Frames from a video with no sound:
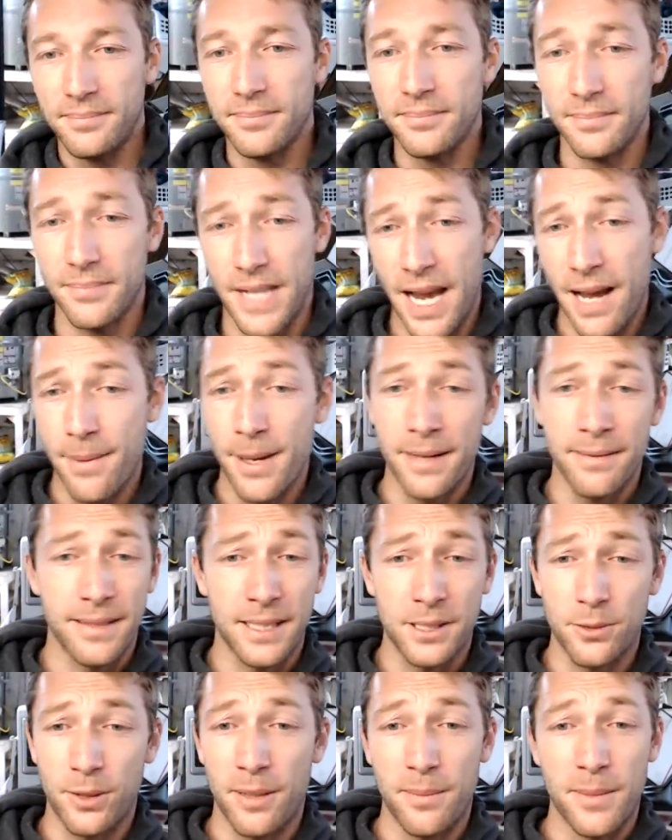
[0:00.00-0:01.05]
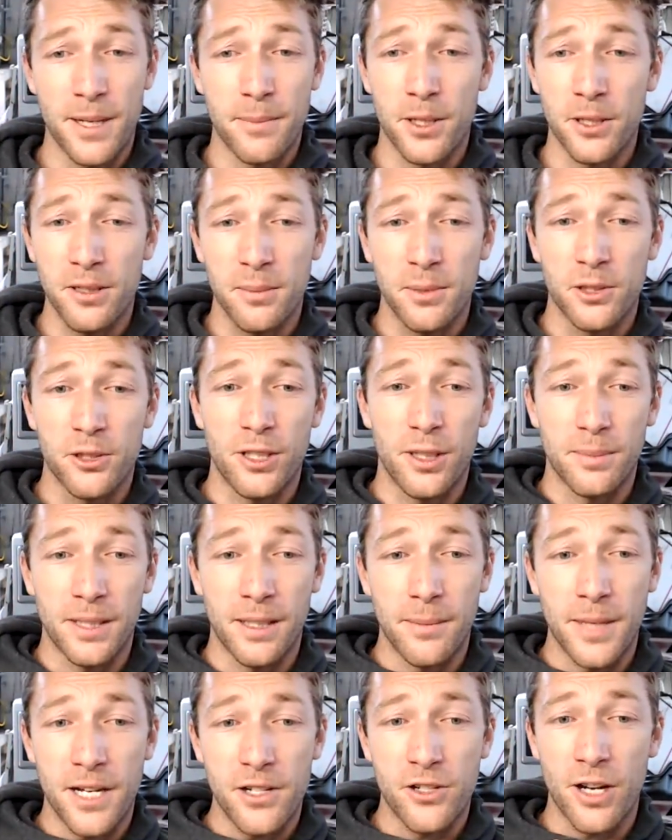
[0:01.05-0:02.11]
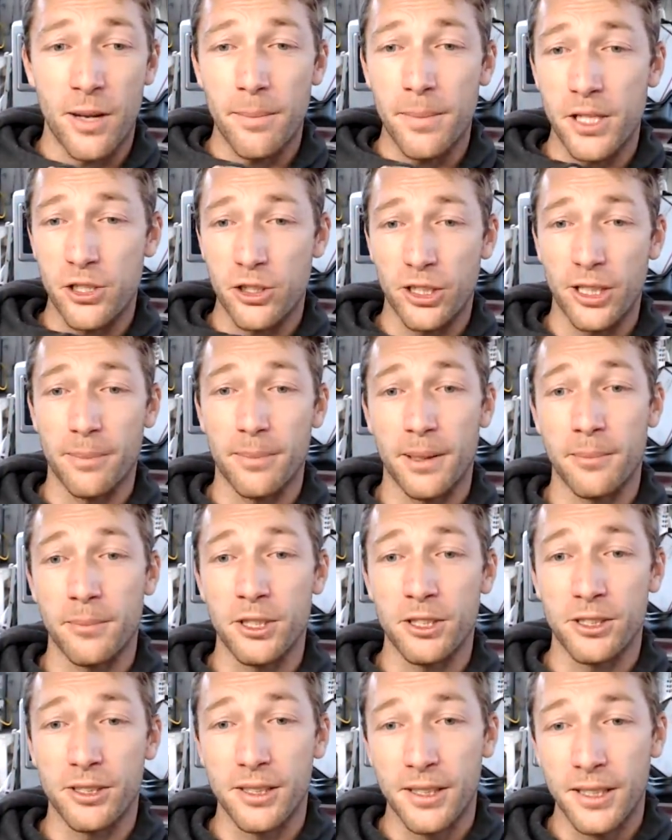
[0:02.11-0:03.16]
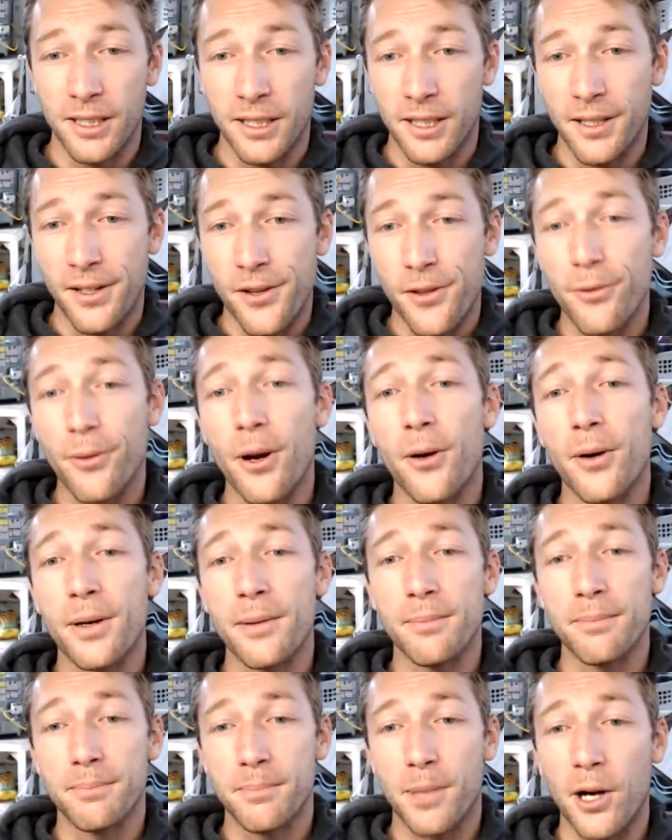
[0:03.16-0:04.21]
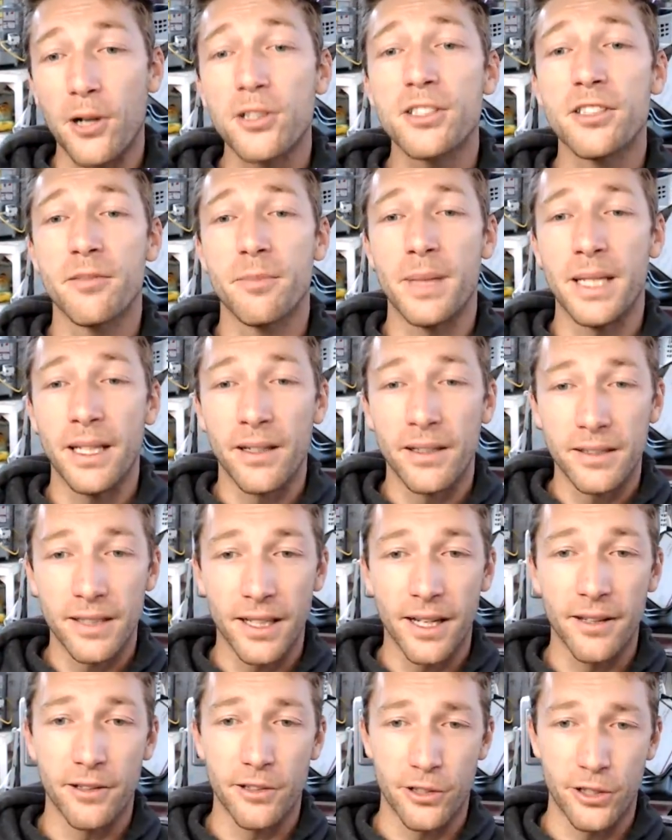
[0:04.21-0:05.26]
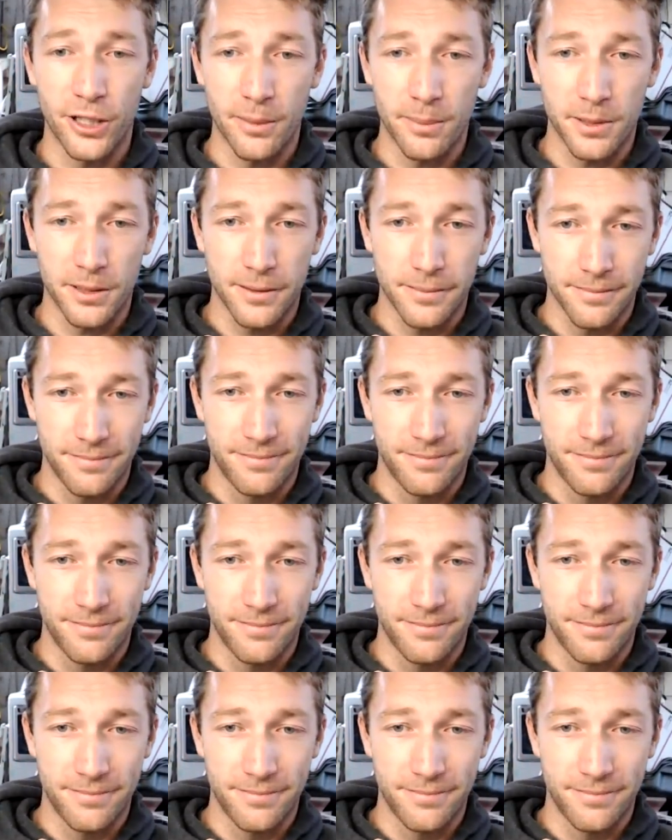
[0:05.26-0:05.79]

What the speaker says: Yeah, man, that's why I'm on multiple ships. I'm not jumping ship. I'm just throwing parts of me onto other ships.